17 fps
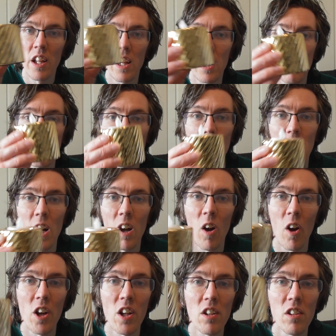giving
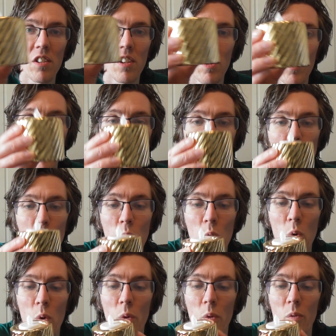light
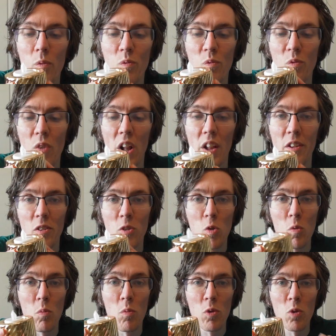to
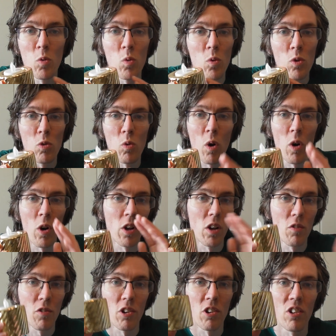
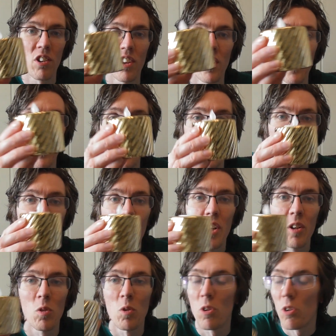all of us,
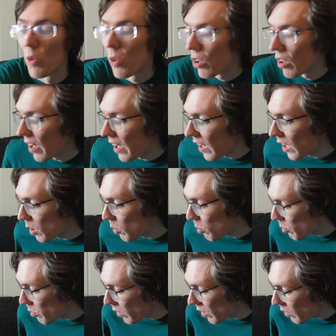to sort of
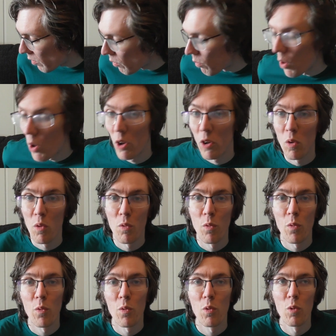help ward
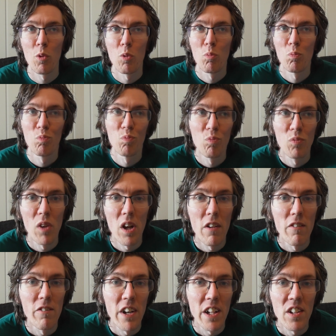off
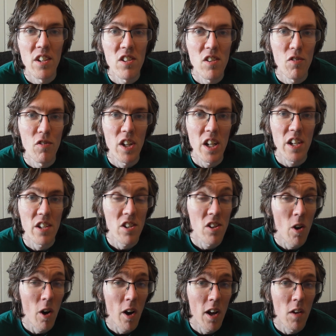events and things
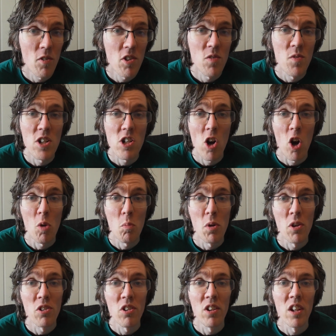in our lives which aren't
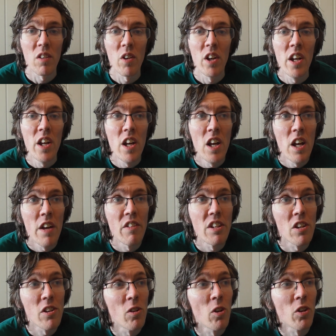positive.
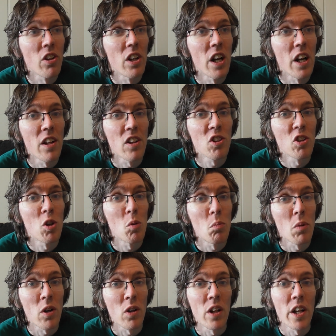This is not really the
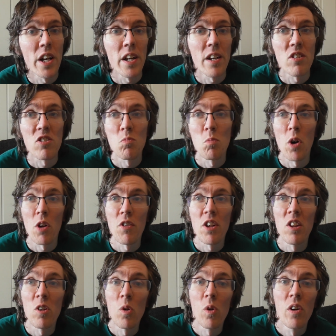typical ASMR
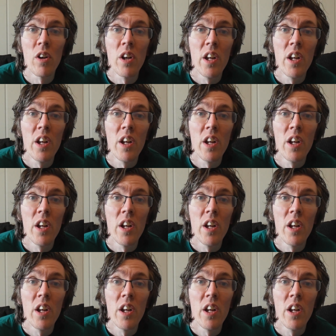video.